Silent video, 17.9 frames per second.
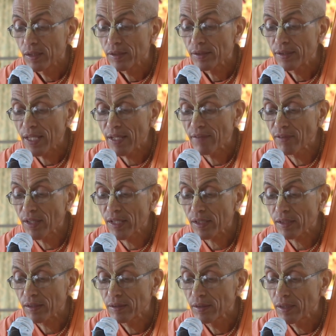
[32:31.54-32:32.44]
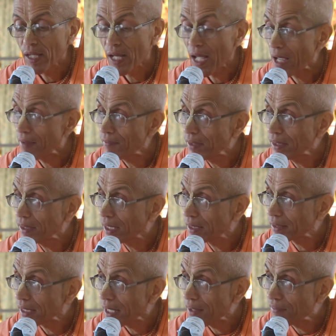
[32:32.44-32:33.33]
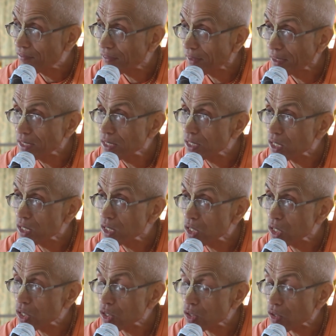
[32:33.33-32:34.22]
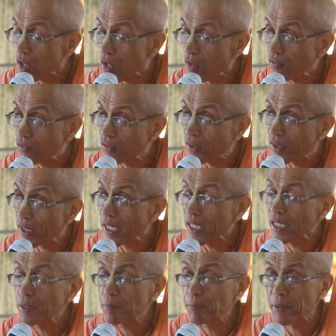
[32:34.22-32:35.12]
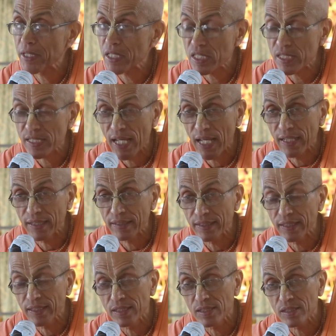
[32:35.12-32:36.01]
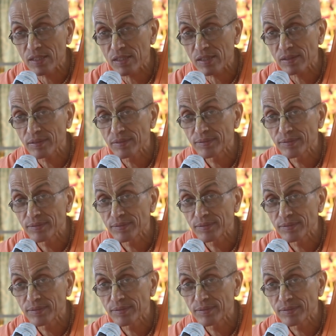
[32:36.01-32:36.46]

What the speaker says: They were having that effulgence of great personalities.